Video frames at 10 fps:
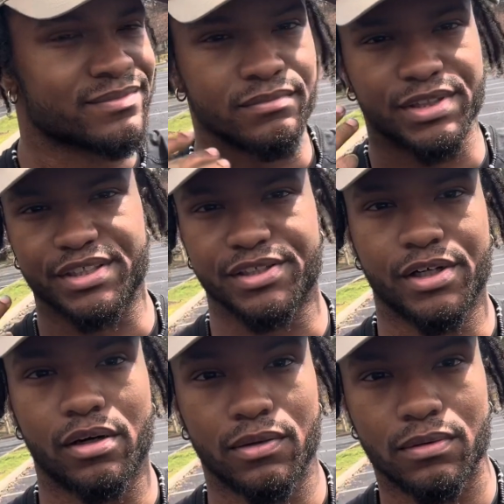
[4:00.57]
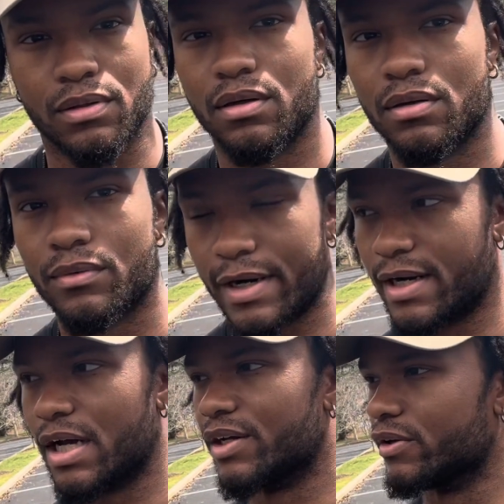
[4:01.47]
but just know right
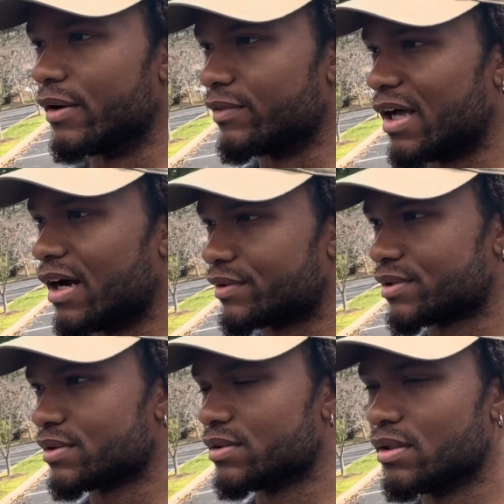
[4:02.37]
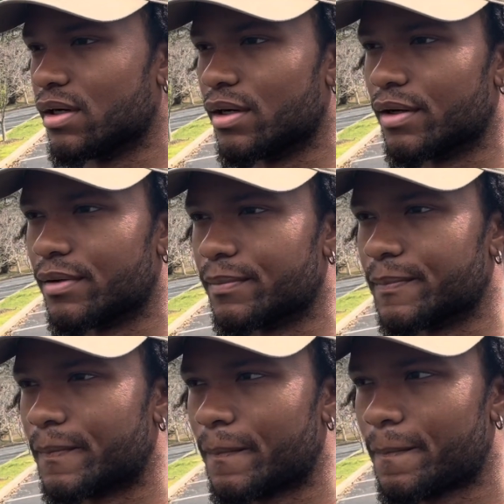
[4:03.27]
now I do have locks. Um,
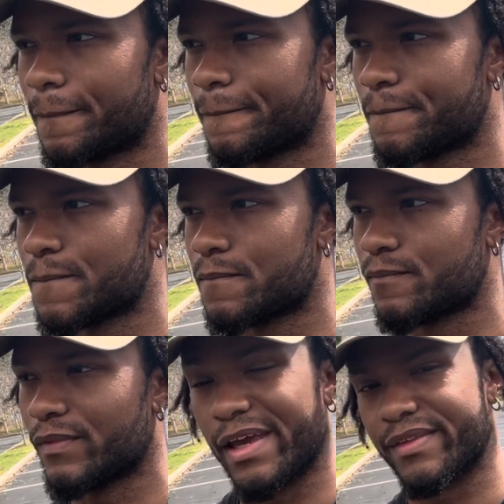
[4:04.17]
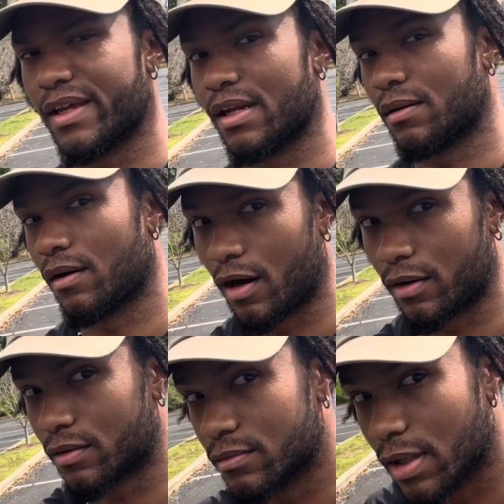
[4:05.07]
and they are
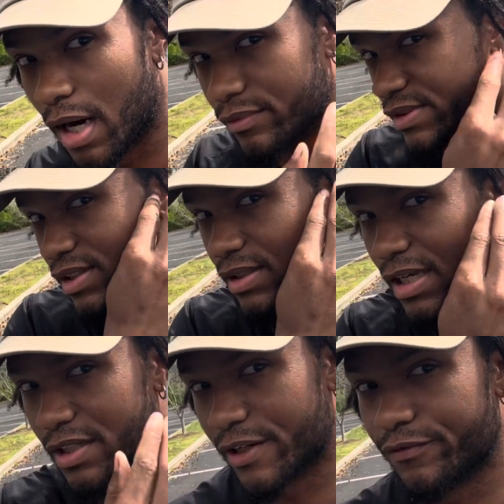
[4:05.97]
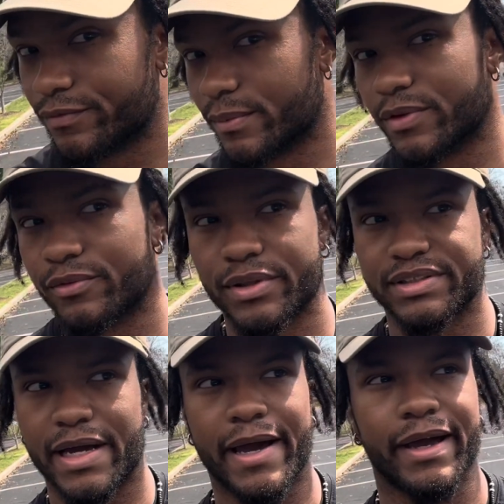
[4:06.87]
obviously a lot different from the
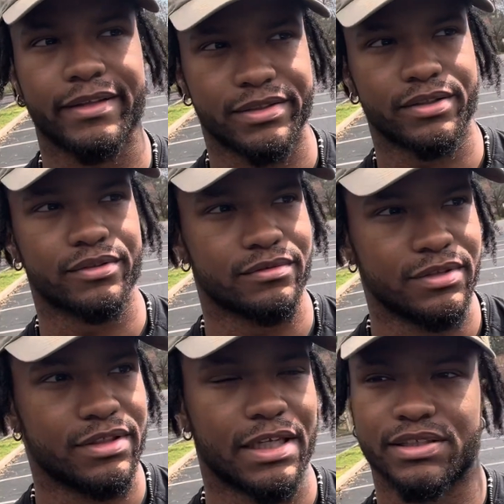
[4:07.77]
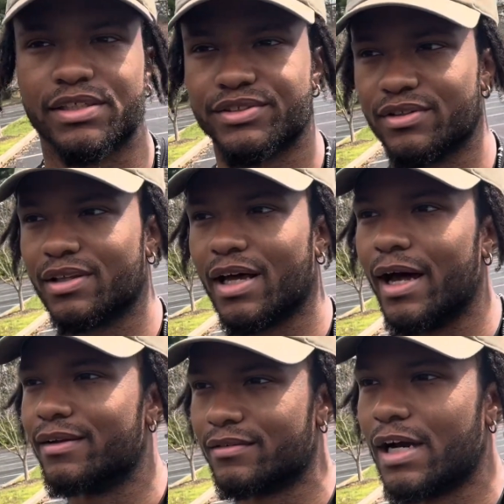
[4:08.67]
ones I had. So that tells you a lot
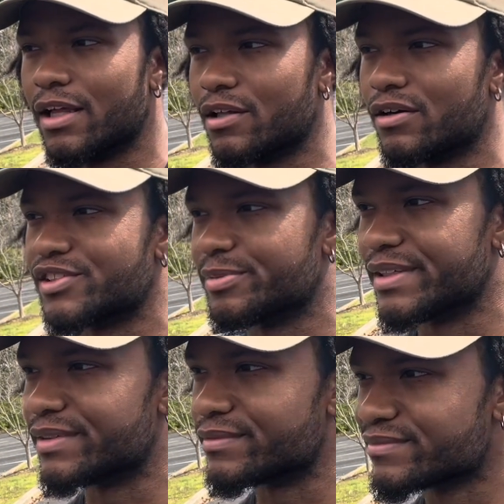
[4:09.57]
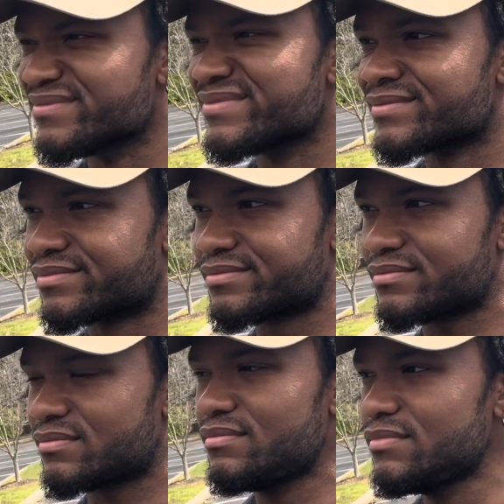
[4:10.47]
or how long it's been.
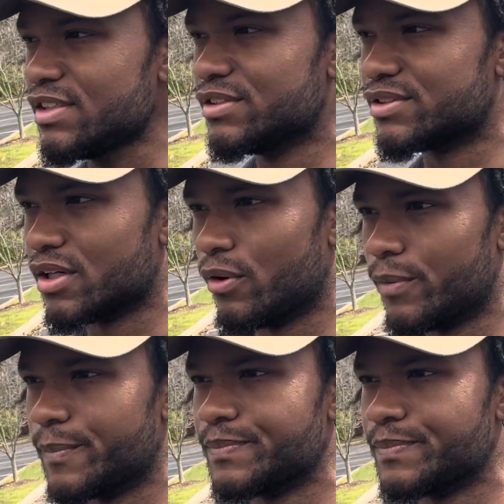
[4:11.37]
So